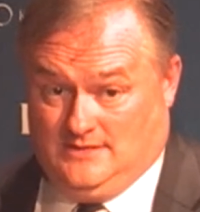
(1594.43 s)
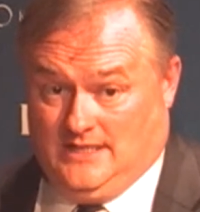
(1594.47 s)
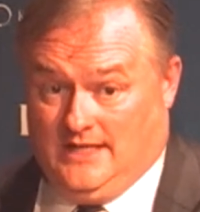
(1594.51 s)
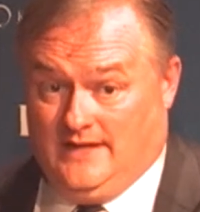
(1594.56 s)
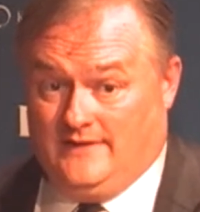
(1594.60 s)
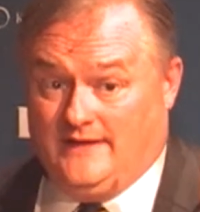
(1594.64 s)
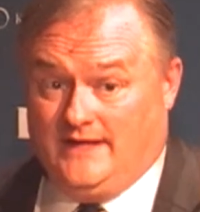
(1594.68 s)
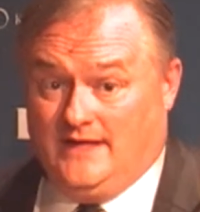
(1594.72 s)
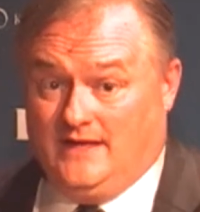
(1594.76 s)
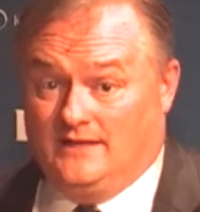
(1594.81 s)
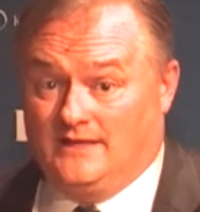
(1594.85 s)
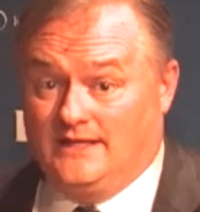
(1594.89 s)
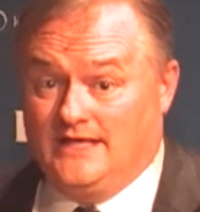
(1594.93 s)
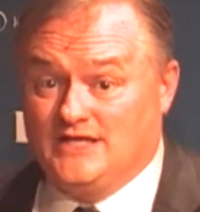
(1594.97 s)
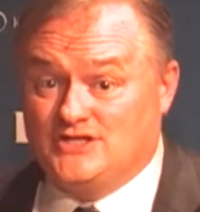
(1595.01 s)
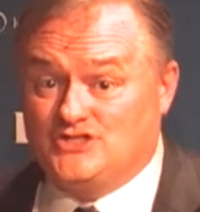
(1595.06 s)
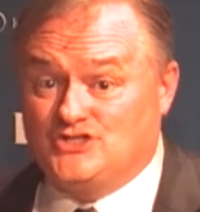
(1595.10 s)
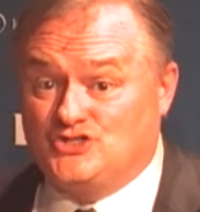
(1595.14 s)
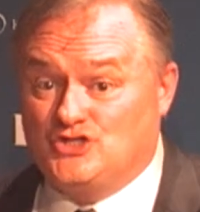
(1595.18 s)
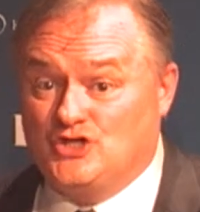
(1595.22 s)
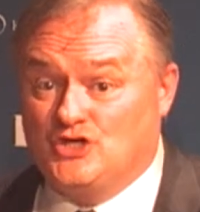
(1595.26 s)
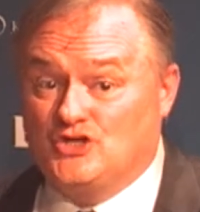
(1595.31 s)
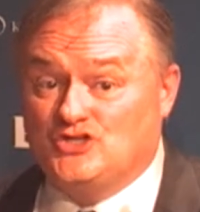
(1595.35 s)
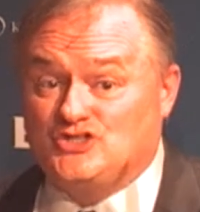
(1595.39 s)
In the LDS
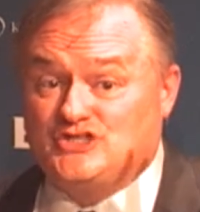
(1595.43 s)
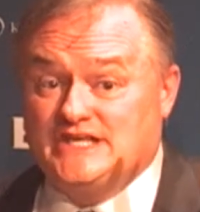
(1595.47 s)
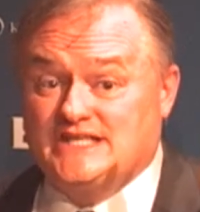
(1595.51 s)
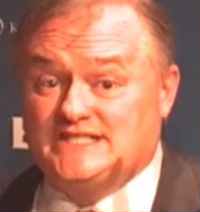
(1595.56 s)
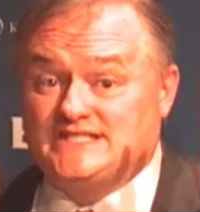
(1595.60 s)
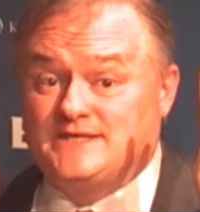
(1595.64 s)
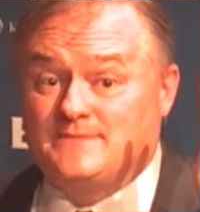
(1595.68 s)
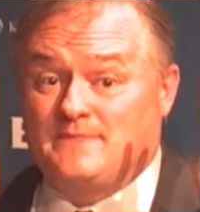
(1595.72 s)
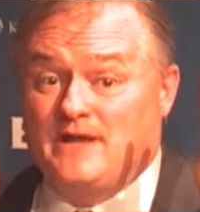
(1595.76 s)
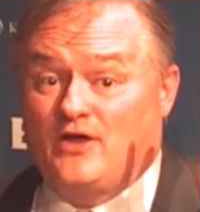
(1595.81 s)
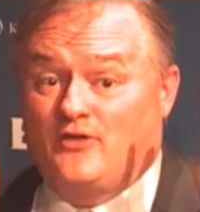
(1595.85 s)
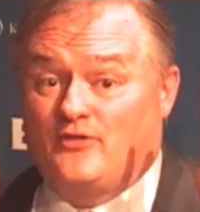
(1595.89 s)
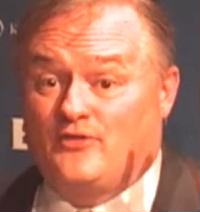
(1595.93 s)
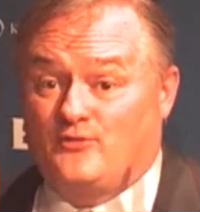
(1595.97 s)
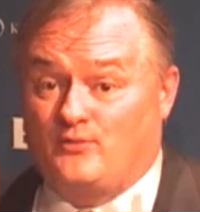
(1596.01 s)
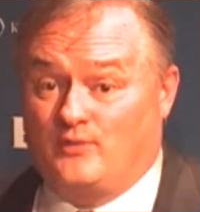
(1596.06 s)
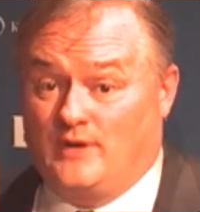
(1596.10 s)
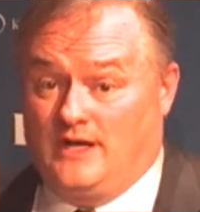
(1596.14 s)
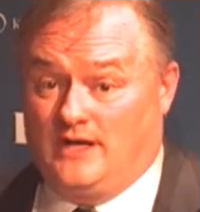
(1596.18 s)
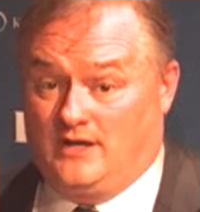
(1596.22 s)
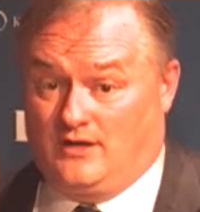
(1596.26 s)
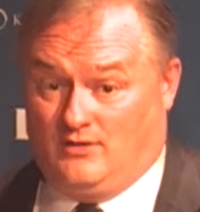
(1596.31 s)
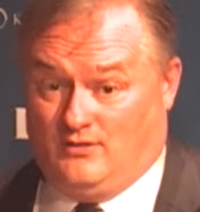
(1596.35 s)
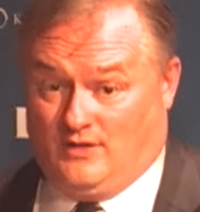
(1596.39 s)
Church, it's about
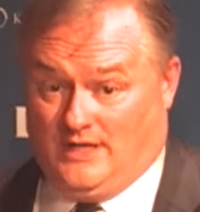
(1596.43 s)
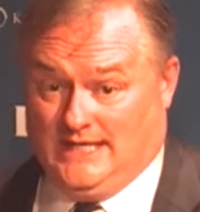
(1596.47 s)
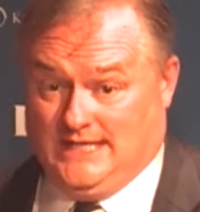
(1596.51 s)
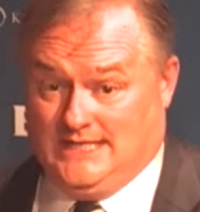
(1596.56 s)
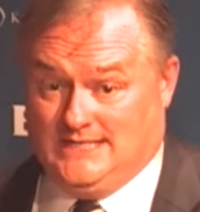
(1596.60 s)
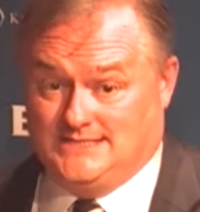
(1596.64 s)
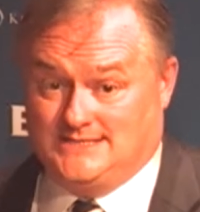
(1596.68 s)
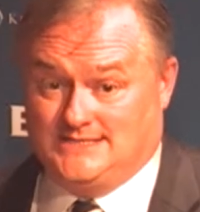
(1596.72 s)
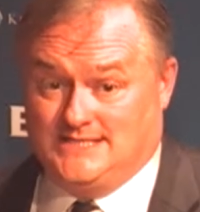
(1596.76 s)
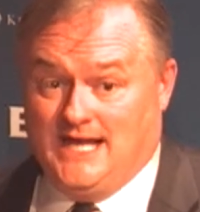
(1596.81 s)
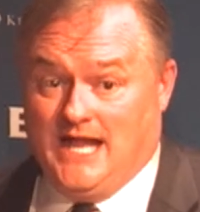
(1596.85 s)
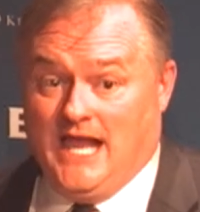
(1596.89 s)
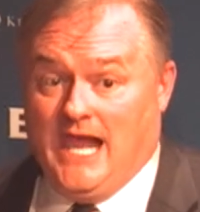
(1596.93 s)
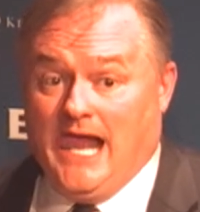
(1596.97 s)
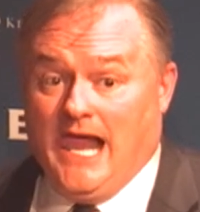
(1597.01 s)
3 degrees.